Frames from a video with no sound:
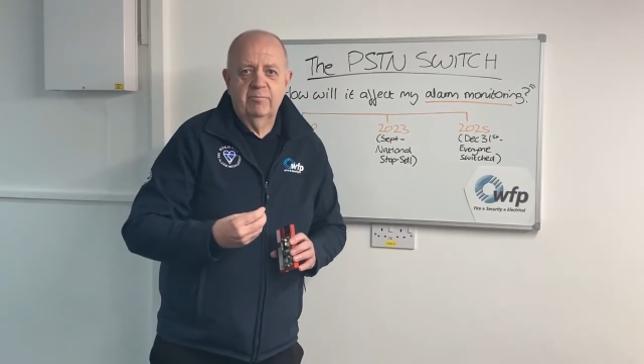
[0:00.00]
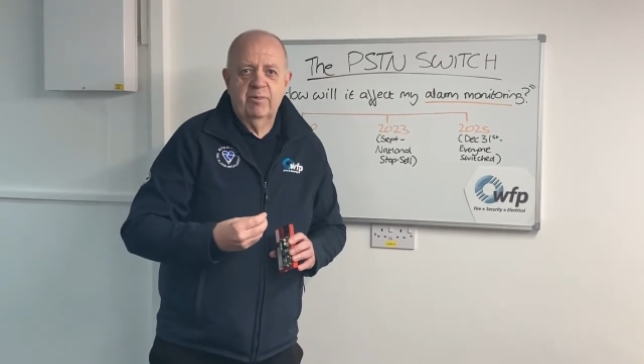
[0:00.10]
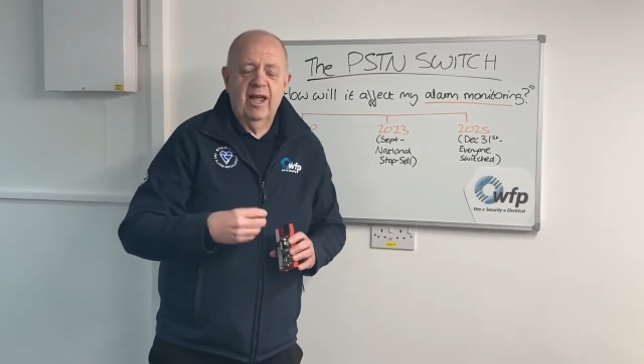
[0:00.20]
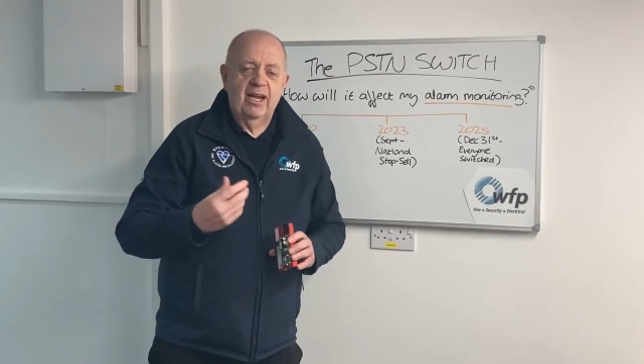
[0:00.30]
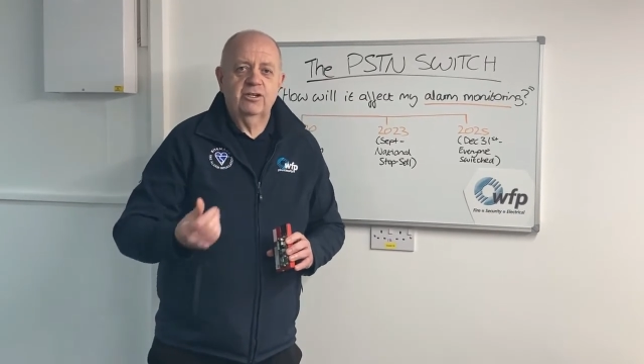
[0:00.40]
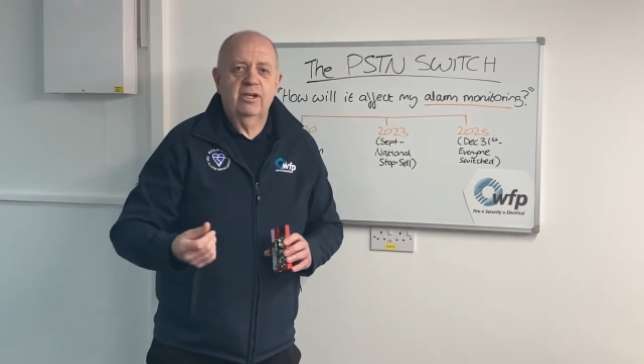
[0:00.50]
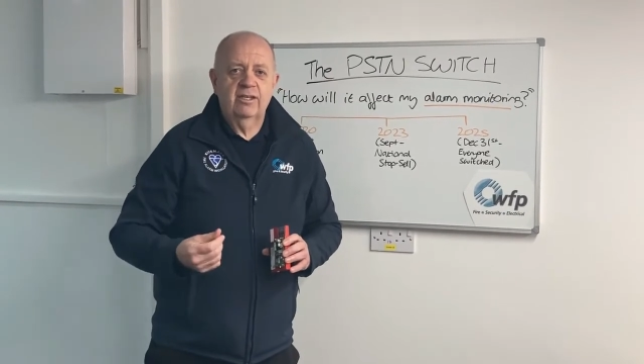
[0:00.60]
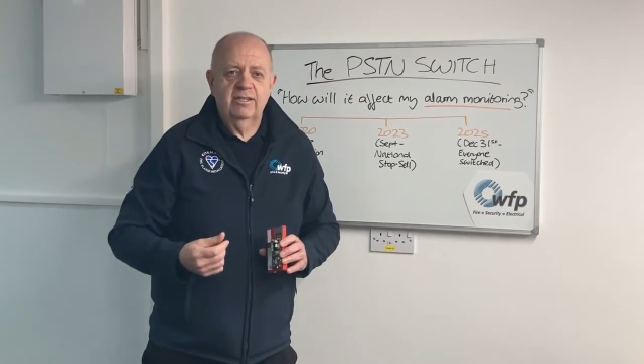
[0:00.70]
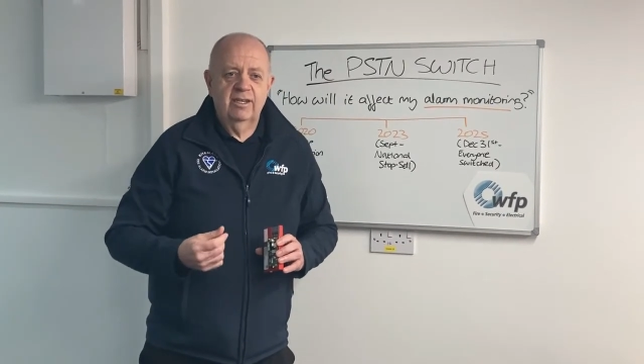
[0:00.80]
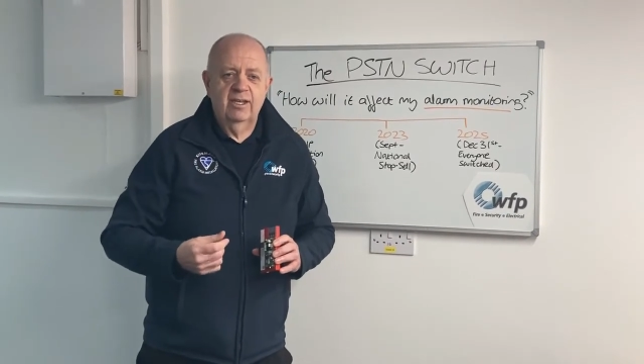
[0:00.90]
but
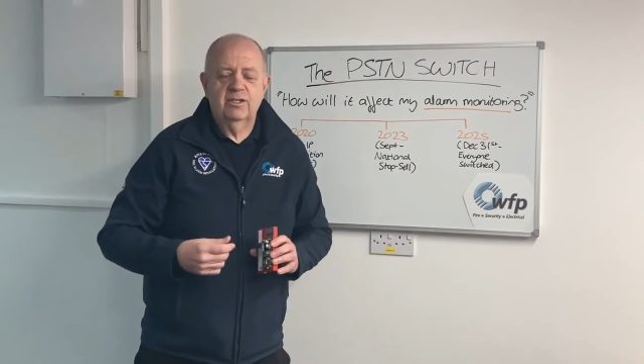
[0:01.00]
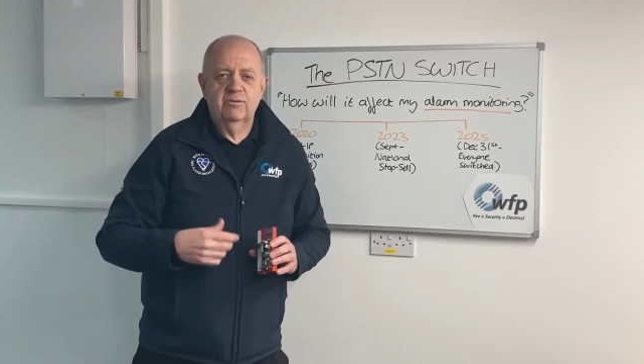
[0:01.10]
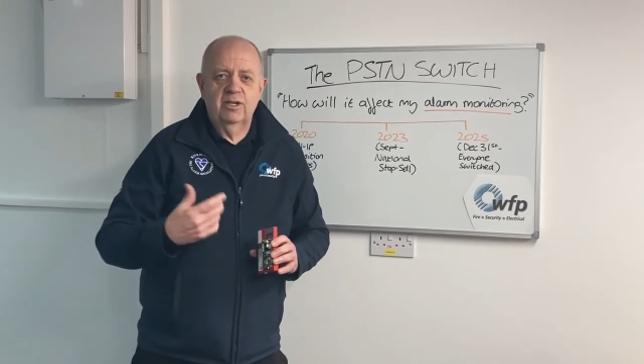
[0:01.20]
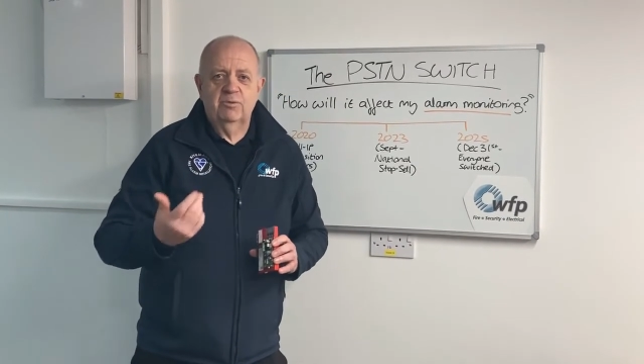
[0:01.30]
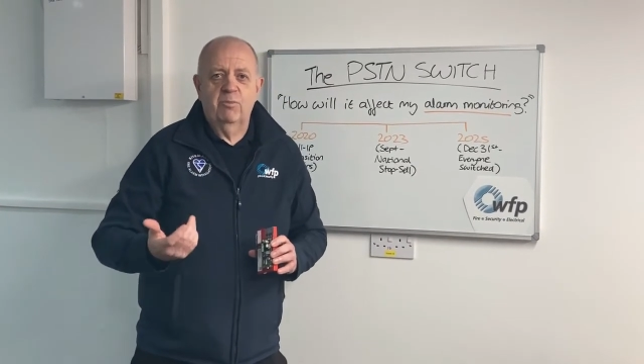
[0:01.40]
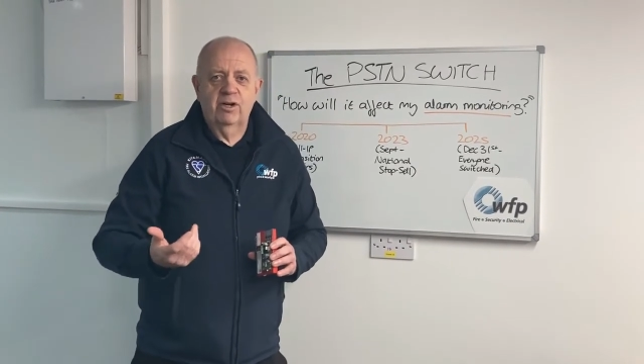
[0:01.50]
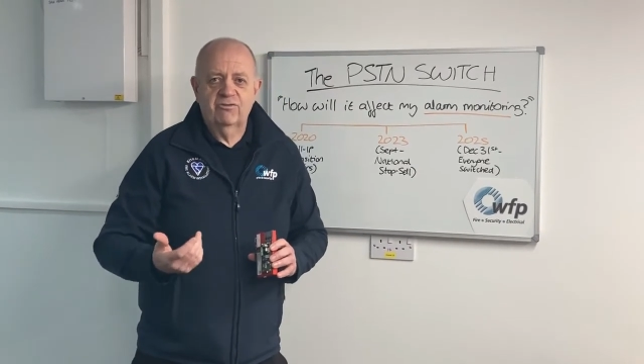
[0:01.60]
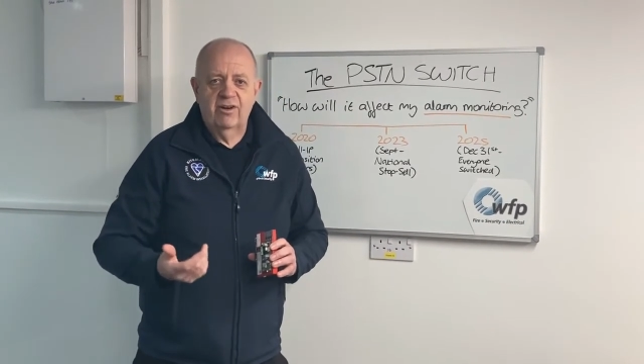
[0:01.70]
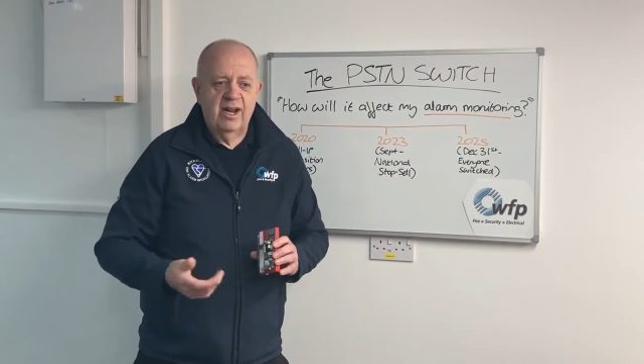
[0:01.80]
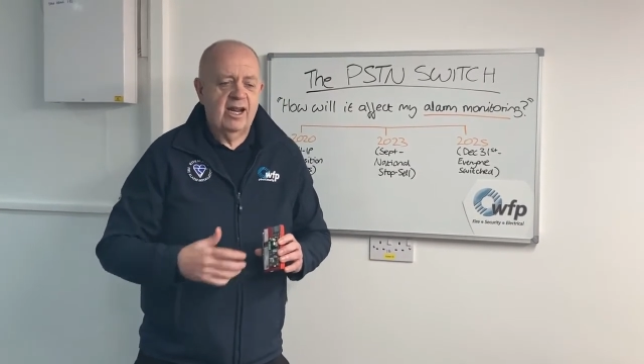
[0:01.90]
actually it's
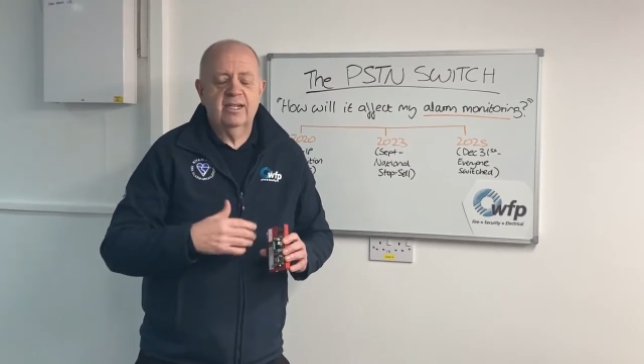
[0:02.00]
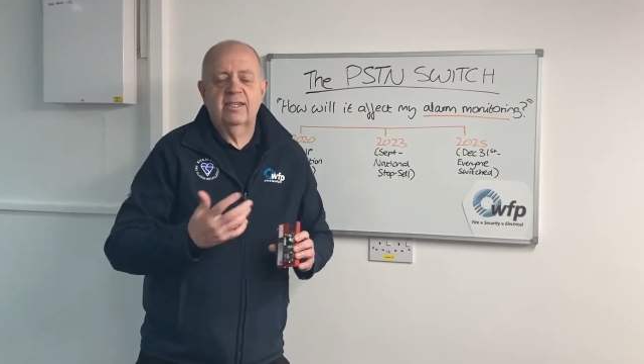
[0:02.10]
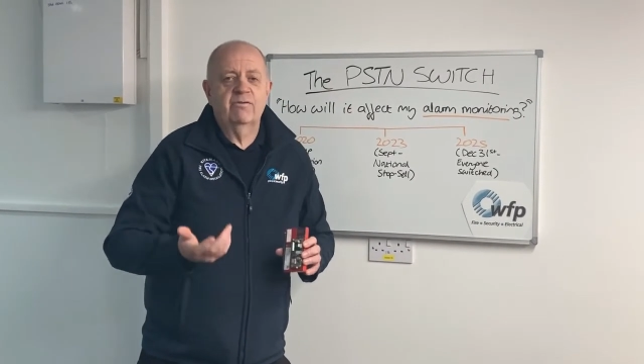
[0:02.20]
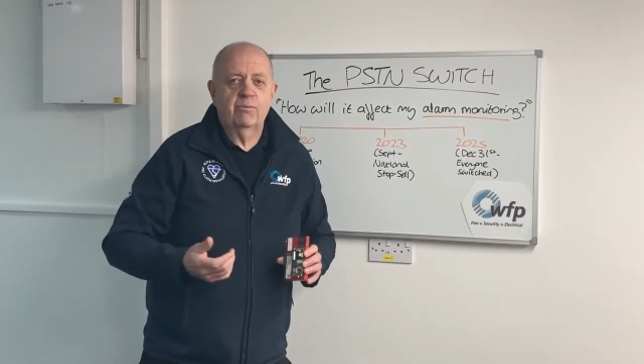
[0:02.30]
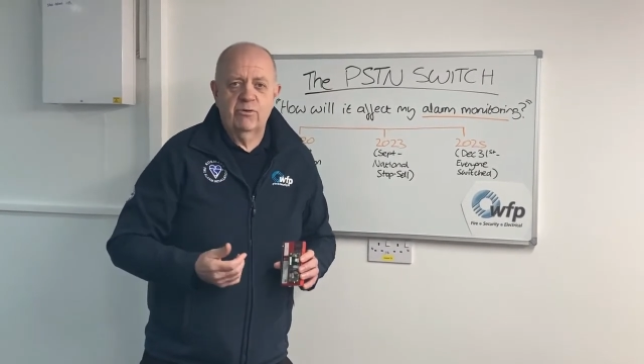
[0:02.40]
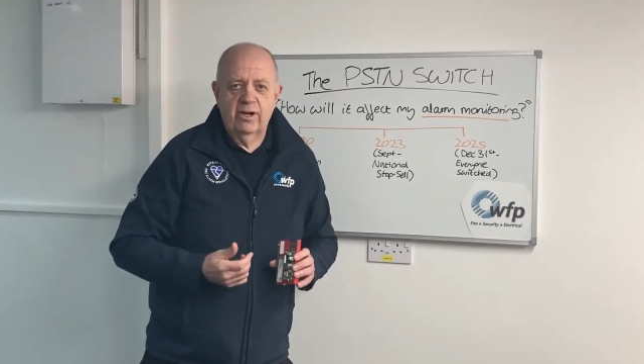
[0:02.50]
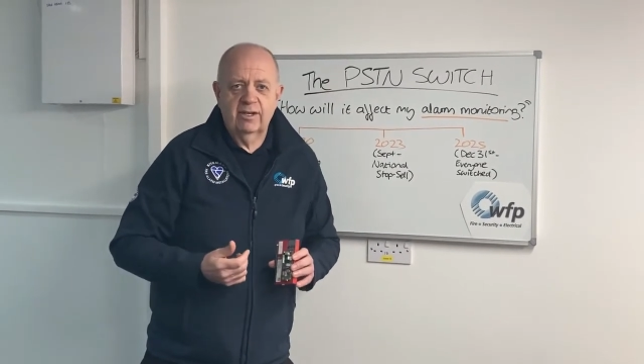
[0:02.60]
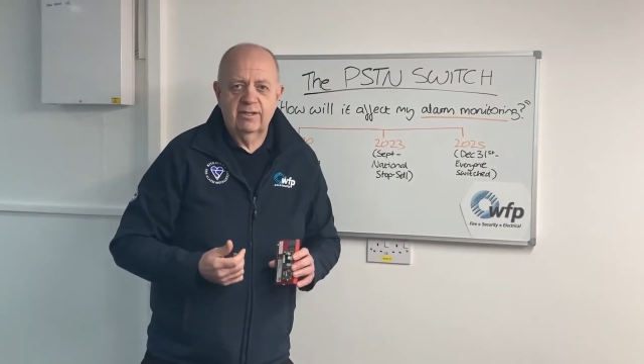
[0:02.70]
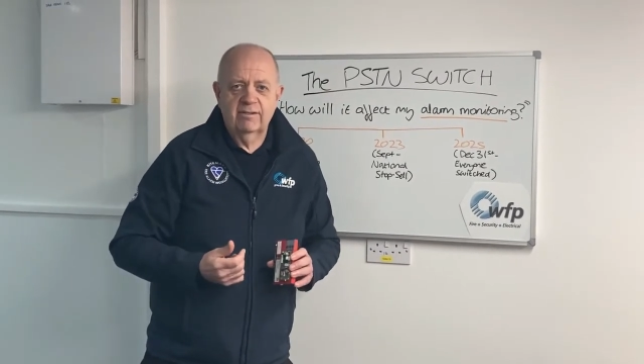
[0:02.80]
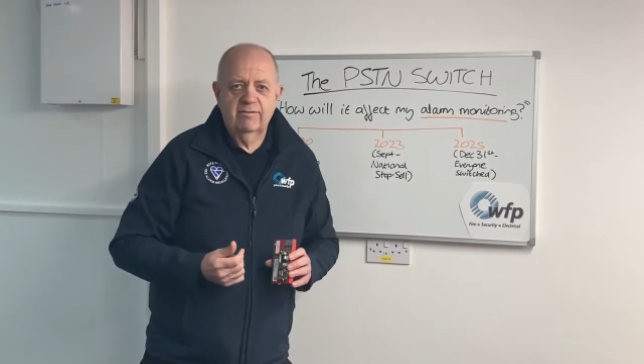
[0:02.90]
monitoring and there's different
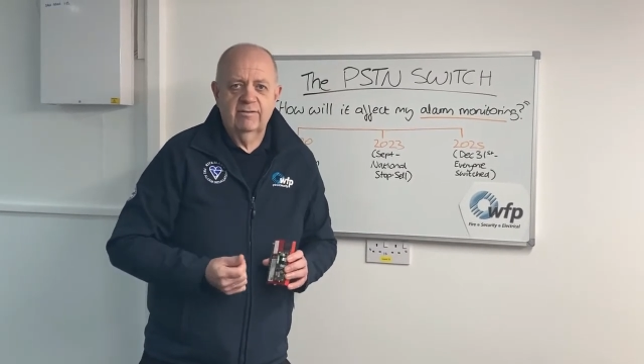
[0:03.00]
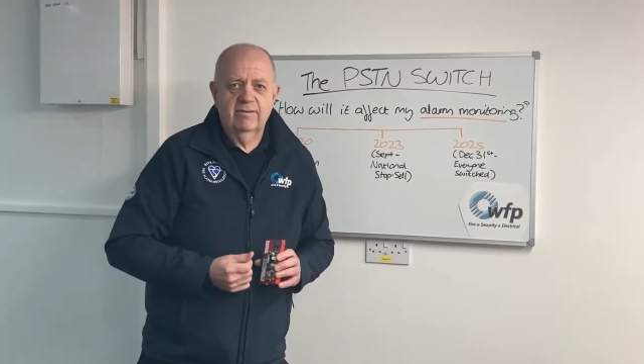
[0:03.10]
products.